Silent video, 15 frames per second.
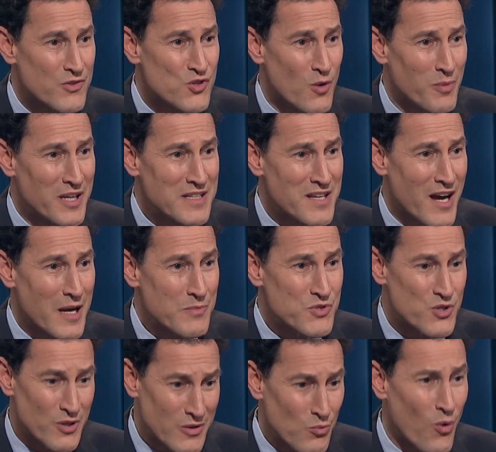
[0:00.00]
so many times
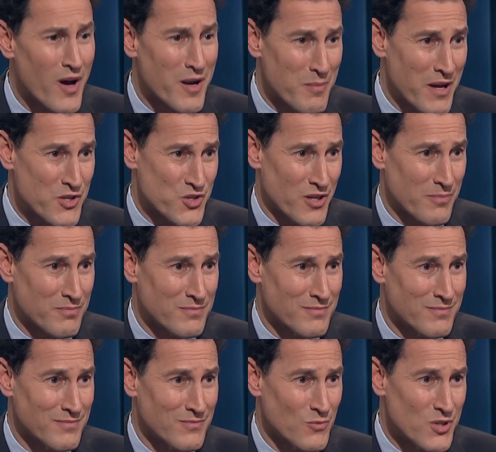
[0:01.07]
you didn't want to mention him,
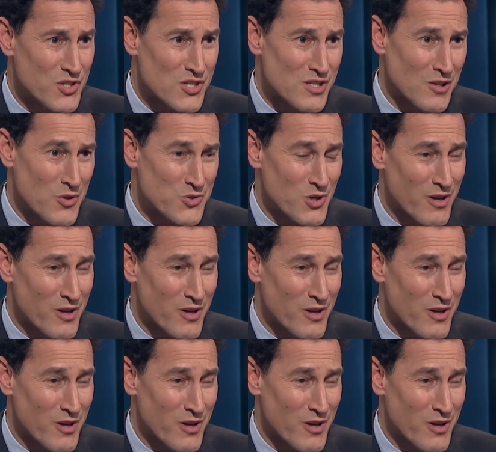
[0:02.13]
which is closer